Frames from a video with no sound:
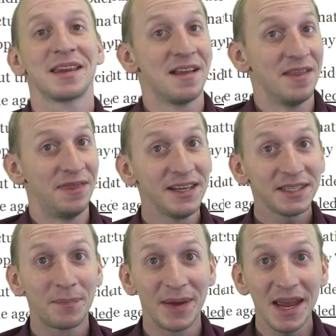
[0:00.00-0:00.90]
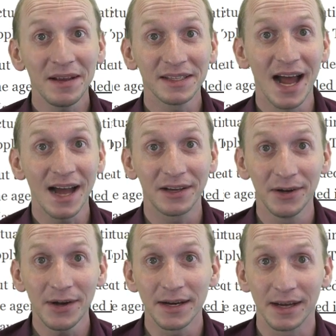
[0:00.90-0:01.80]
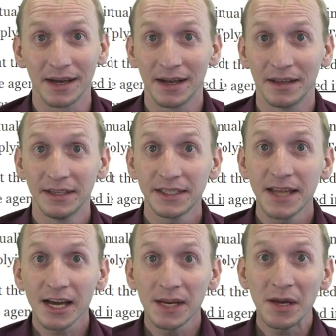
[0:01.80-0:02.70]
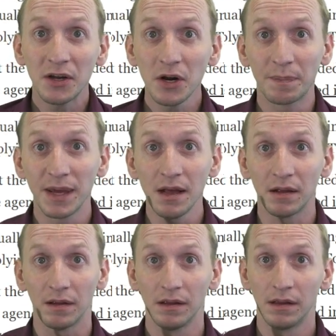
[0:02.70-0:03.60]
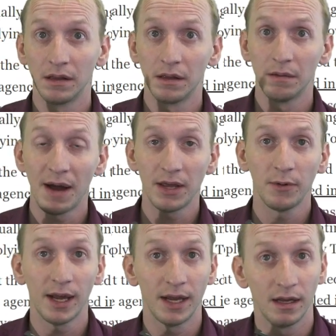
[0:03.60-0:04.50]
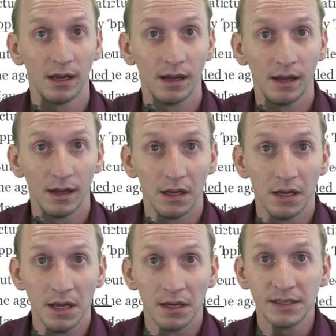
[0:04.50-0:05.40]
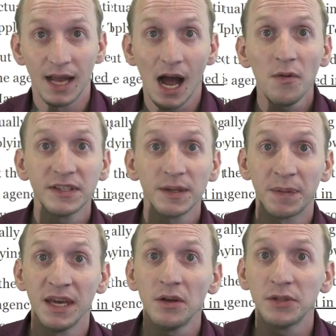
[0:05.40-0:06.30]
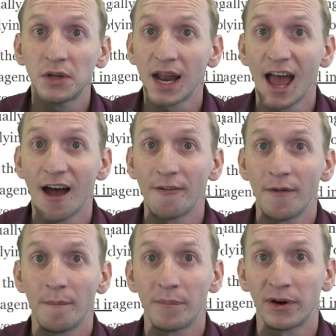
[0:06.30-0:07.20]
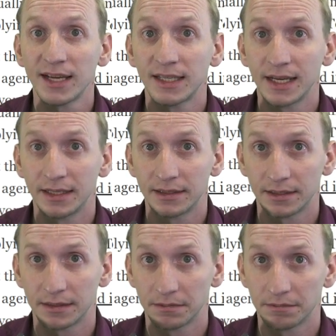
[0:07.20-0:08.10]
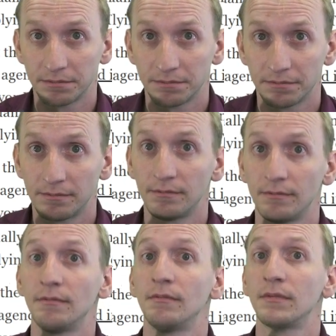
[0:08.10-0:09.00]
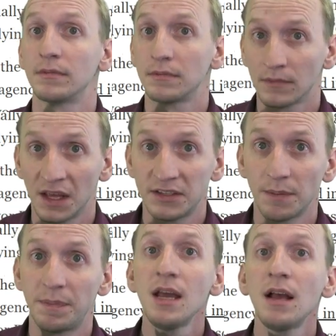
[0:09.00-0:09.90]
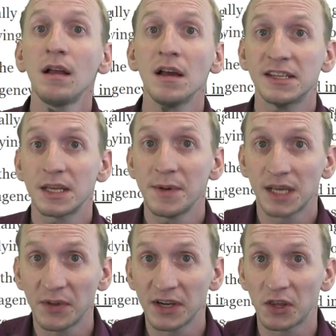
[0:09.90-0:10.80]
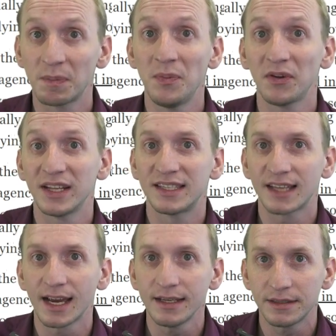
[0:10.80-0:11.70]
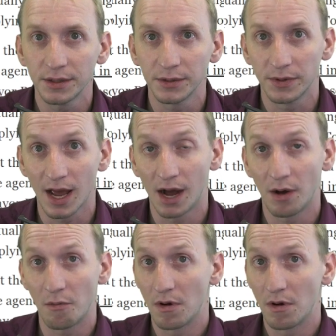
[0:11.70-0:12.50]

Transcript: This appeal is not good. This is not going to be a good appeal, by the way. Because now this appeal is going to have precedence. This appeal is going to be something other people can cite to now.